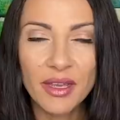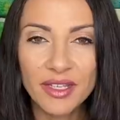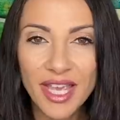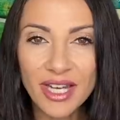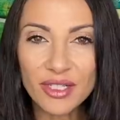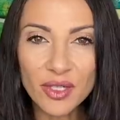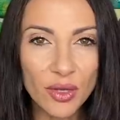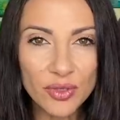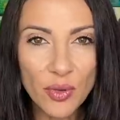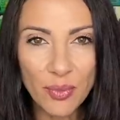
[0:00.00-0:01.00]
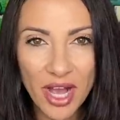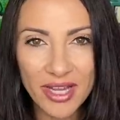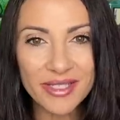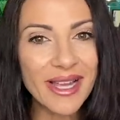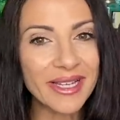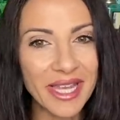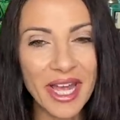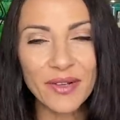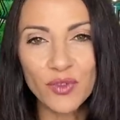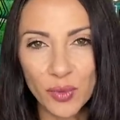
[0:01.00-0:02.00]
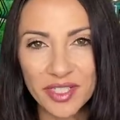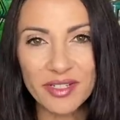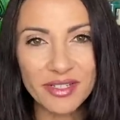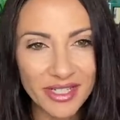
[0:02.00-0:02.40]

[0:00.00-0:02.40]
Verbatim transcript: Candus also buys a can of twisted